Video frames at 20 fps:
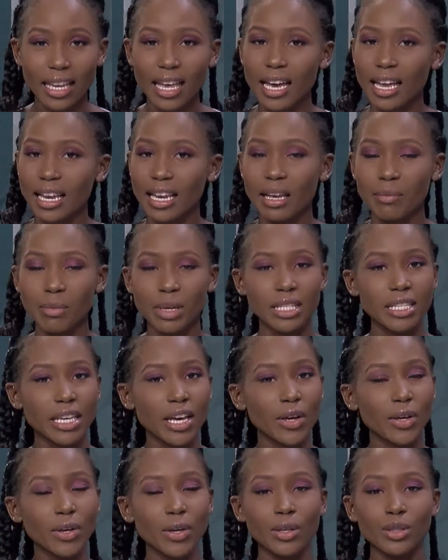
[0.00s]
and let me
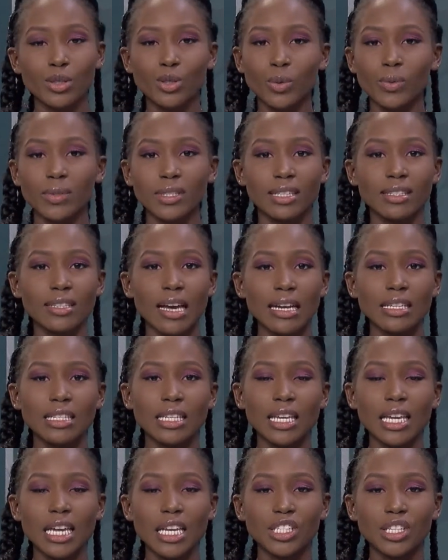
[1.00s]
tell you, it's always
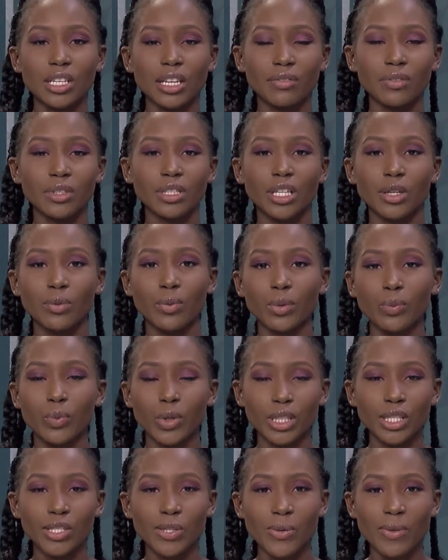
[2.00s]
exciting each and every day when
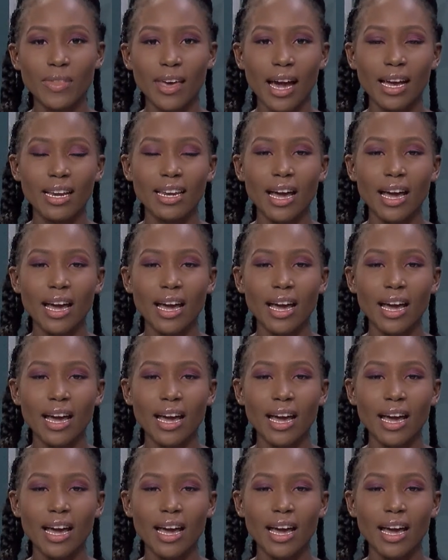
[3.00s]
we do that.